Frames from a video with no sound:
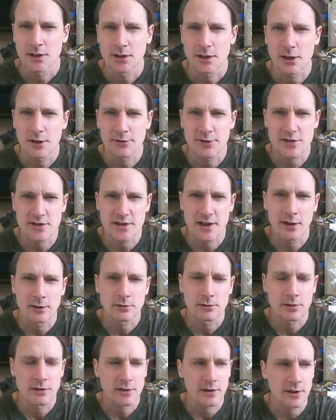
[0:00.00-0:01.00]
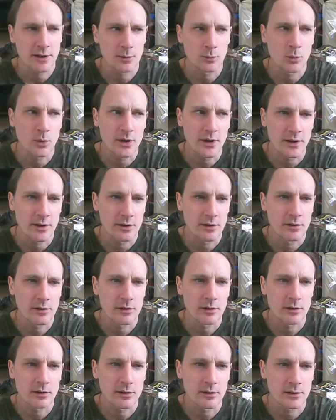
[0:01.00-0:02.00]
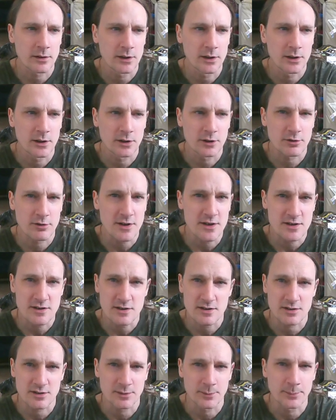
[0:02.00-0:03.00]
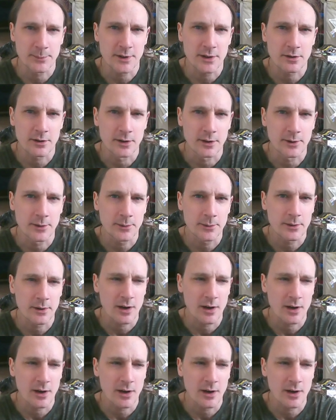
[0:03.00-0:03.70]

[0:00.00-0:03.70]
Life is healthy with criticism, you know.